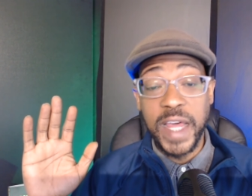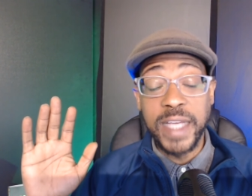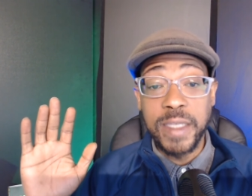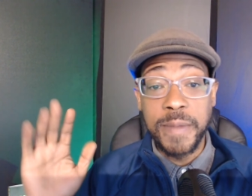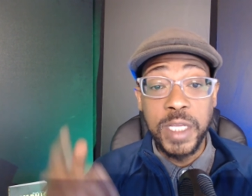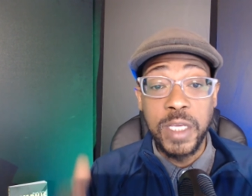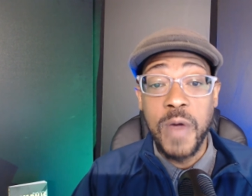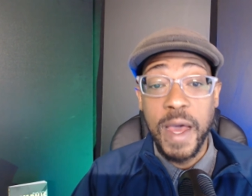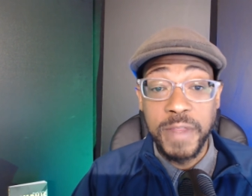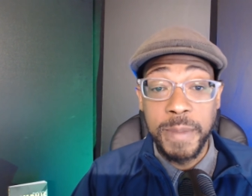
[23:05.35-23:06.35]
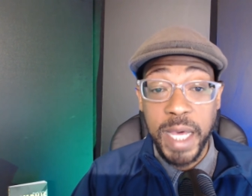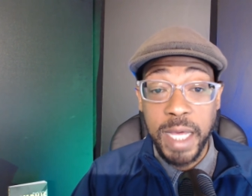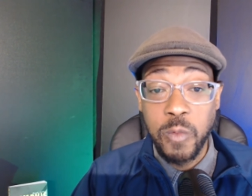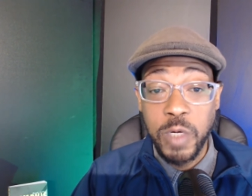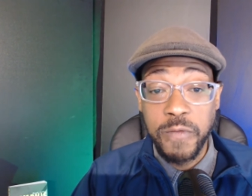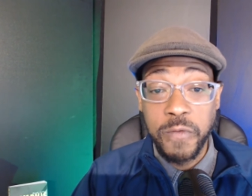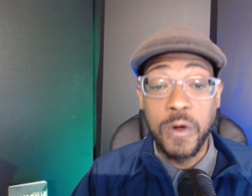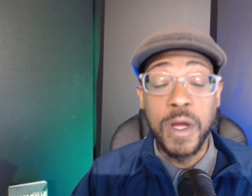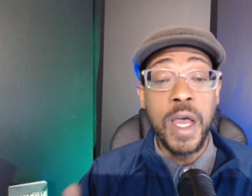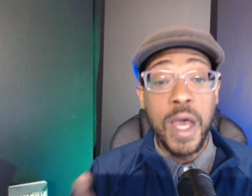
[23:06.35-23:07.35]
If that's something you have the bandwidth
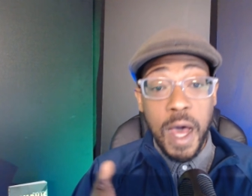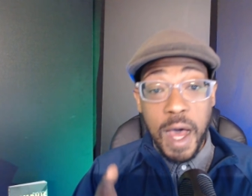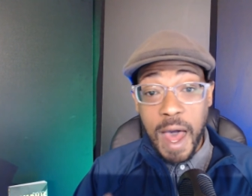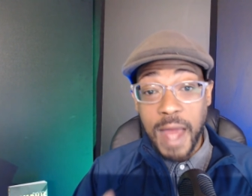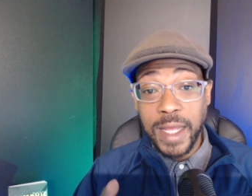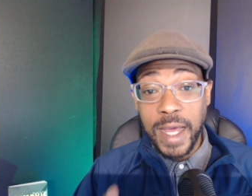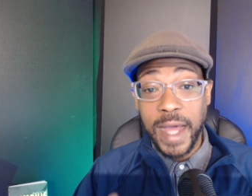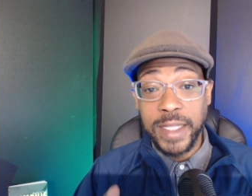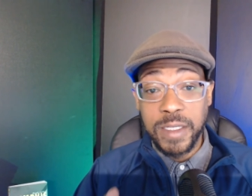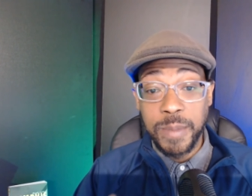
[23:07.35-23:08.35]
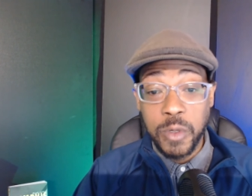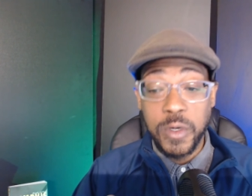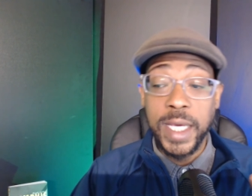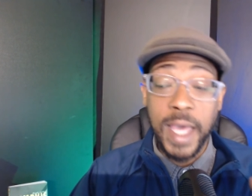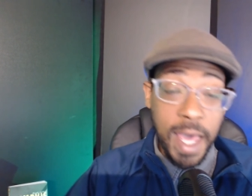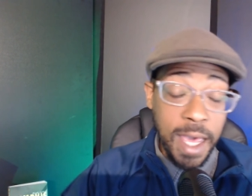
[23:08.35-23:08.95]
for, holla at your boy.